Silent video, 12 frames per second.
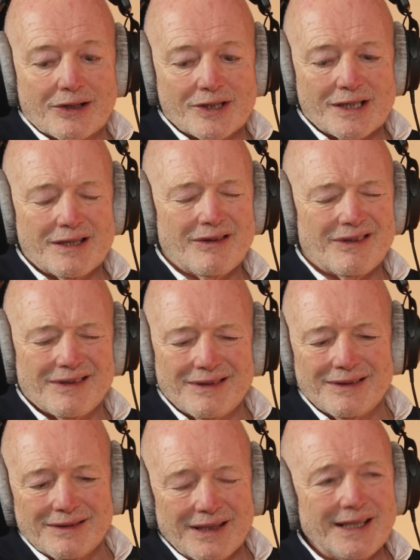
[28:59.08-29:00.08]
Because it's not
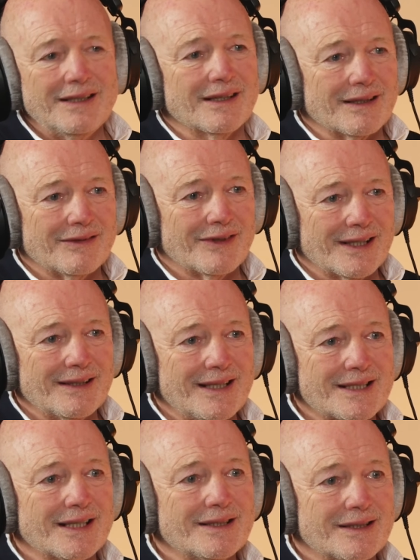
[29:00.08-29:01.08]
linear, right?
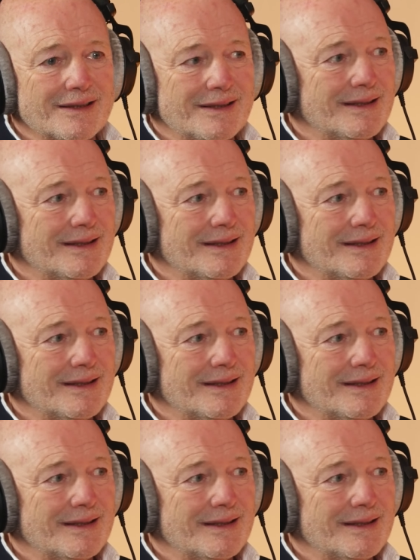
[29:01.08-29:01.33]
These things are